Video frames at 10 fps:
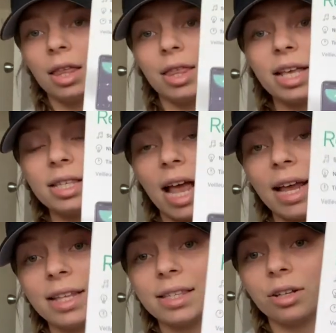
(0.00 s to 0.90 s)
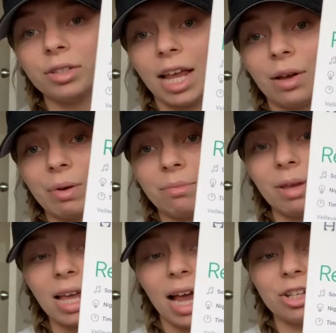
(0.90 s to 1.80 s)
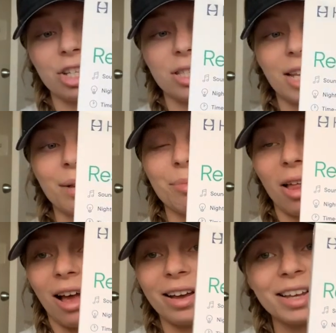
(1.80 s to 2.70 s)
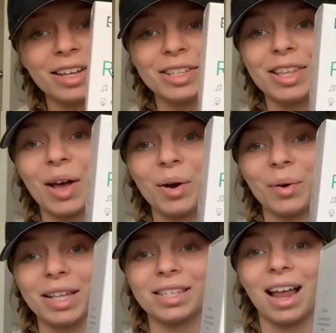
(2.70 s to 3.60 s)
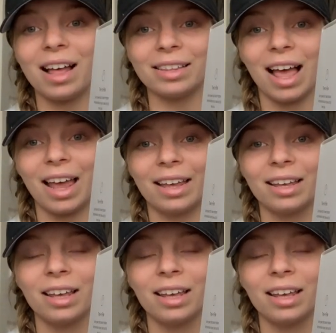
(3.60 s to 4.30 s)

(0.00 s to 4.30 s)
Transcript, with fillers: this I can still take with me. I just need a plug, so it's not like